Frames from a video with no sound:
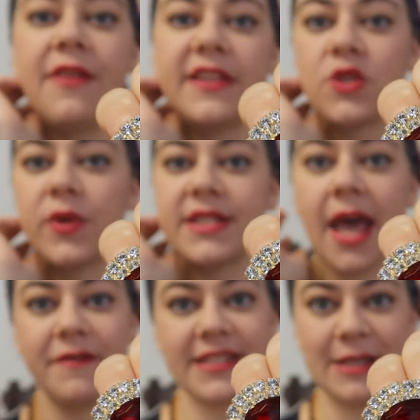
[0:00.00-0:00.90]
This one is
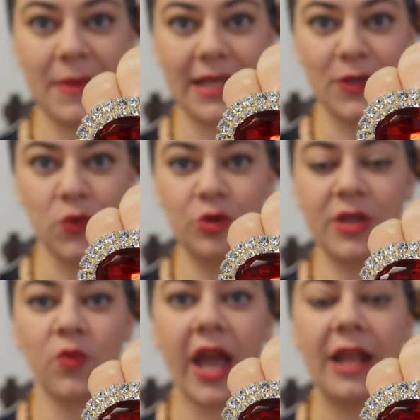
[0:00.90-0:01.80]
obviously made in
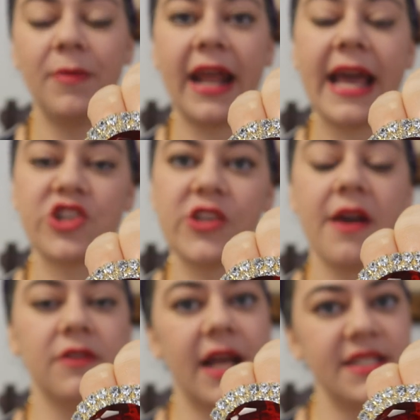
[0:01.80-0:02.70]
ruby red, but I actually
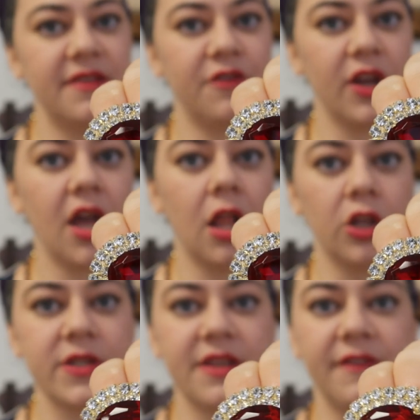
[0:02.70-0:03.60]
have lots of different
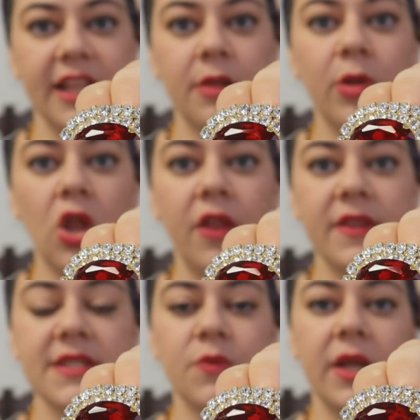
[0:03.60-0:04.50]
colors available on
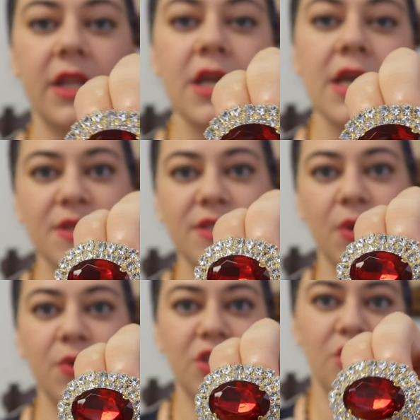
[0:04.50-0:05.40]
this one.
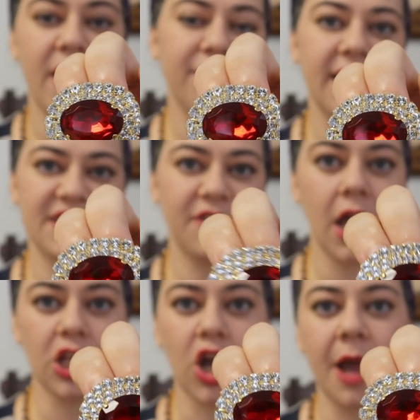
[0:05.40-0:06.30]
So you have lots of
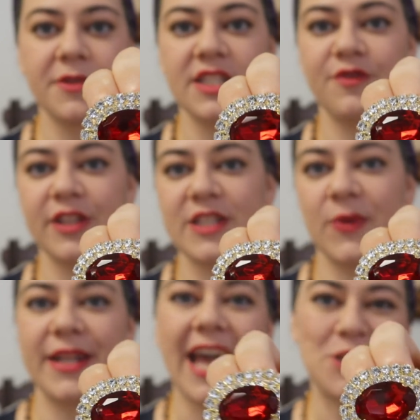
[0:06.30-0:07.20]
color options for this
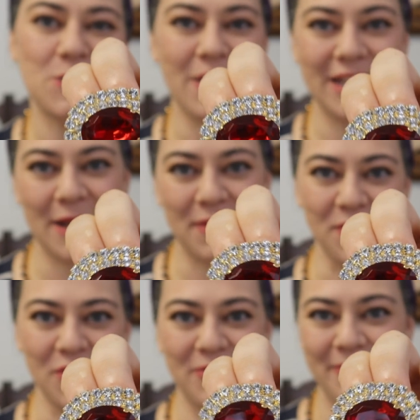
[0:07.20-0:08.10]
one. I just made it up in
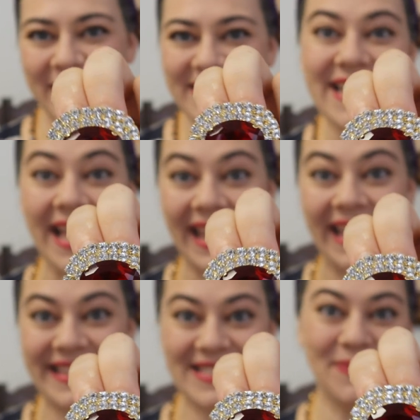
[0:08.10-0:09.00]
ruby because I
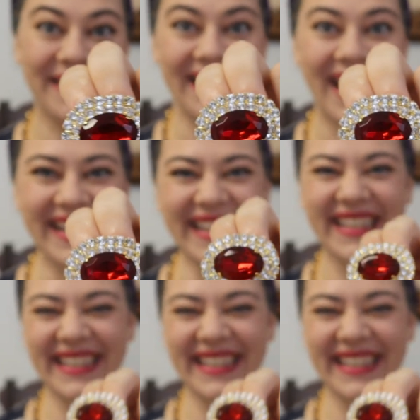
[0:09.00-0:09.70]
like this one a lot.